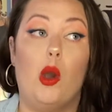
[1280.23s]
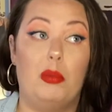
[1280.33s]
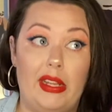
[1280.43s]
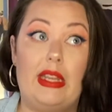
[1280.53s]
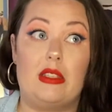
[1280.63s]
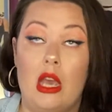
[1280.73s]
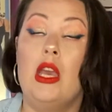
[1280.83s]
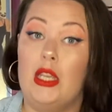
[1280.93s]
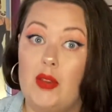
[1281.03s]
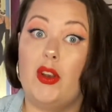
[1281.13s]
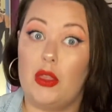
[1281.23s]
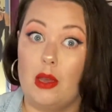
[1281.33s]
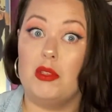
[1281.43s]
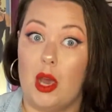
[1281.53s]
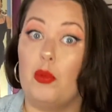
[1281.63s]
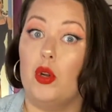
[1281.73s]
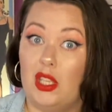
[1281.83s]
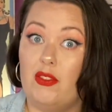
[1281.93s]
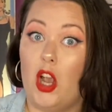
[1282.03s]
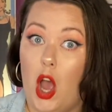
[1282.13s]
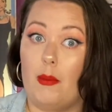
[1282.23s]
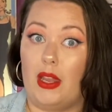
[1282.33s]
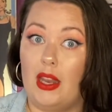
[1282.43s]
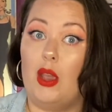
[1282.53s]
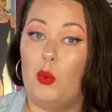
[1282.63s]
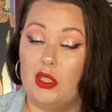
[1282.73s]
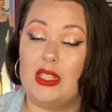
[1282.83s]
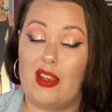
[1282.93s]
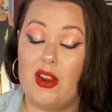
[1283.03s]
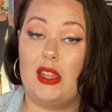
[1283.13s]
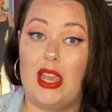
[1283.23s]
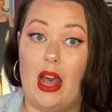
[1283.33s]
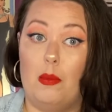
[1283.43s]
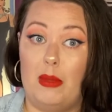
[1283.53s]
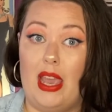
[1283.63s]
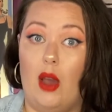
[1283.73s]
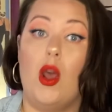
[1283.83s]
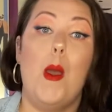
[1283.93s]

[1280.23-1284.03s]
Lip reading: please give it a thumbs up or leave a comment. It will definitely help me out.